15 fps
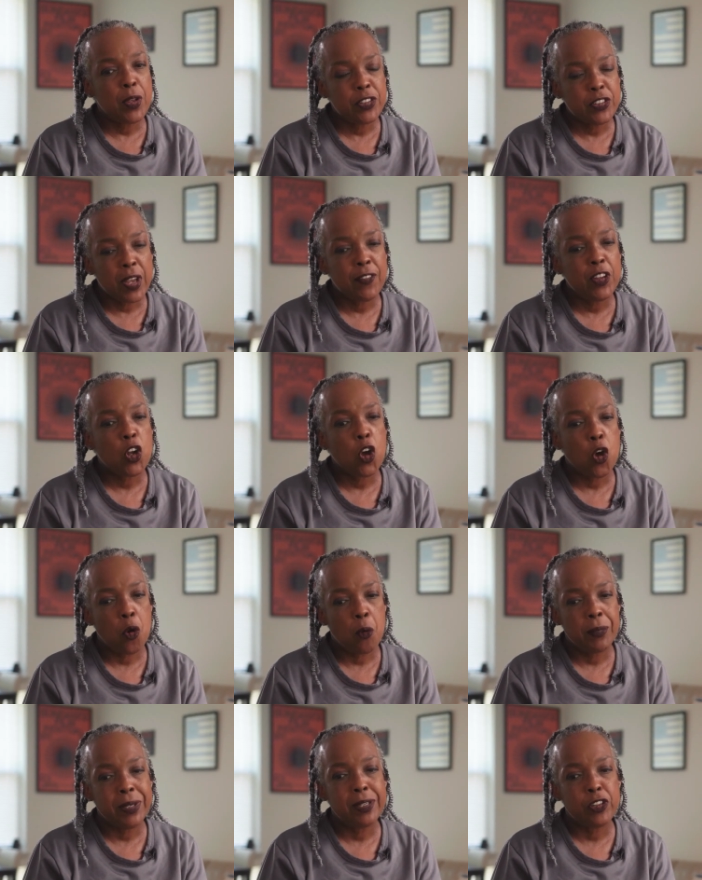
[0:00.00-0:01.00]
Safe at
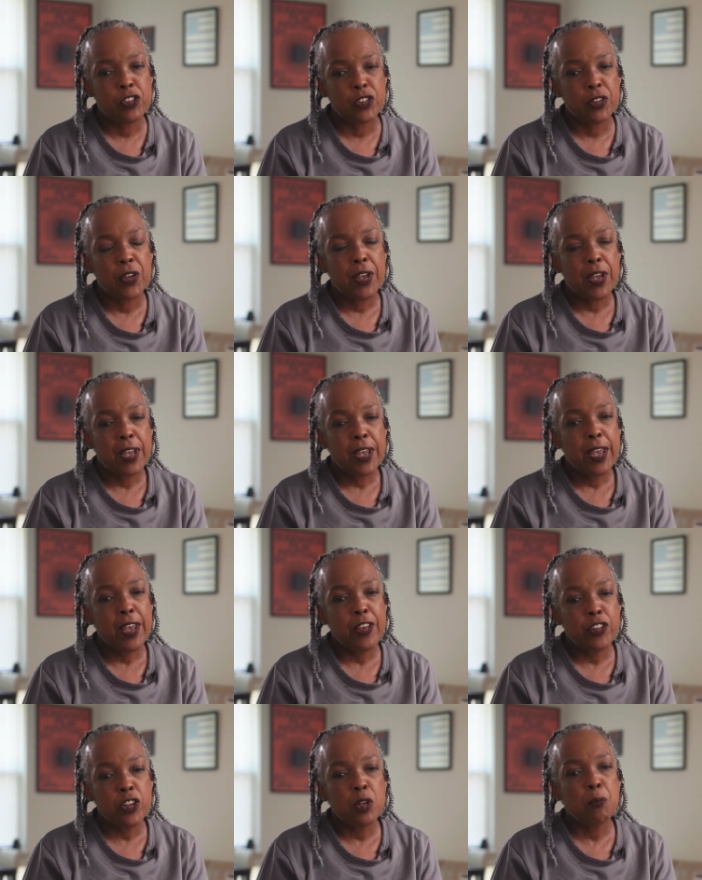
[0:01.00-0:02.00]
Home is,
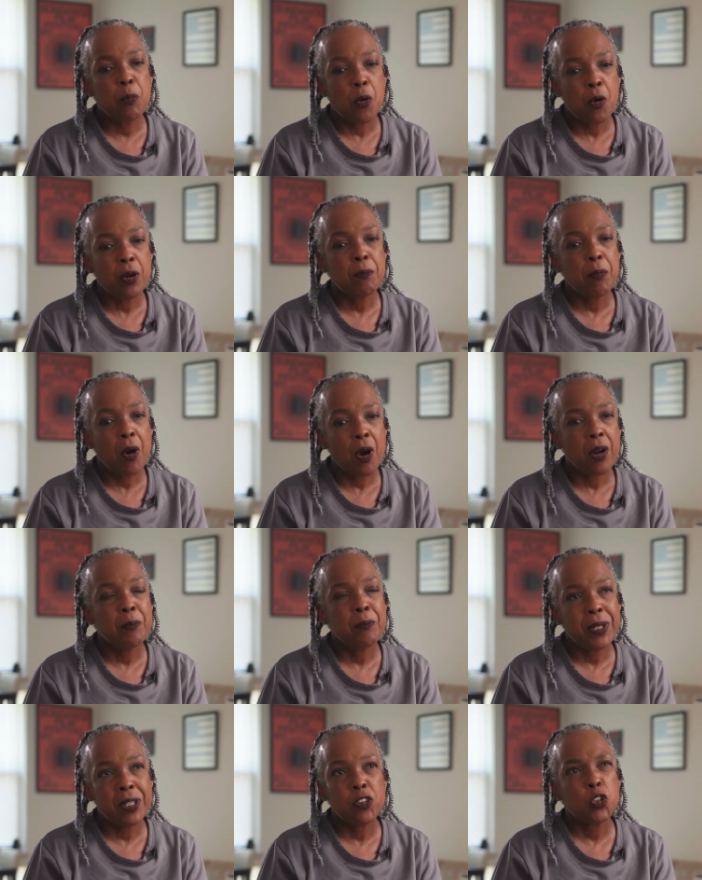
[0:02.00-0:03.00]
is an important part
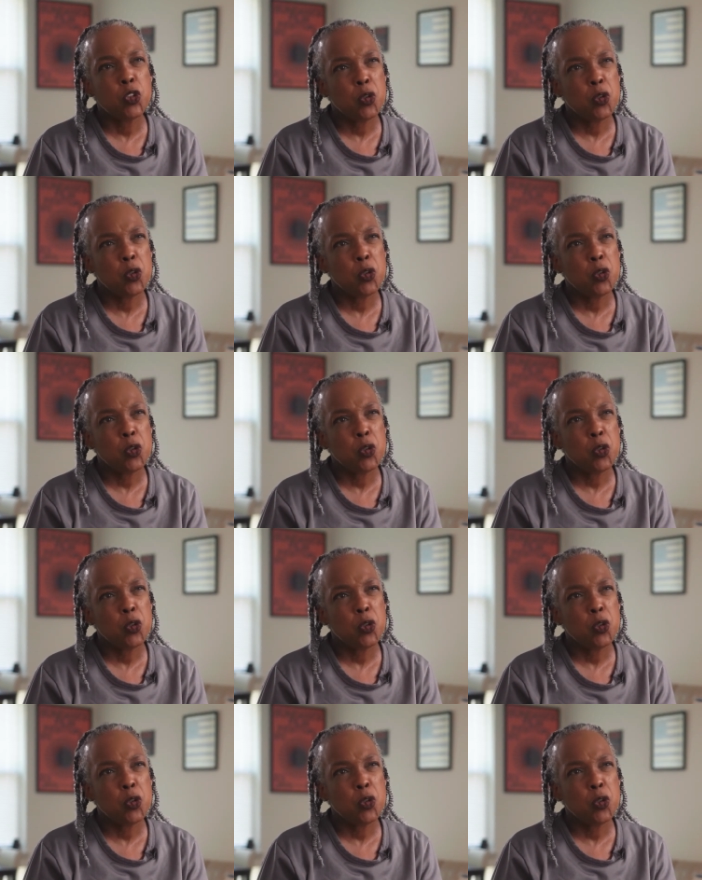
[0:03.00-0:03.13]
of Ben's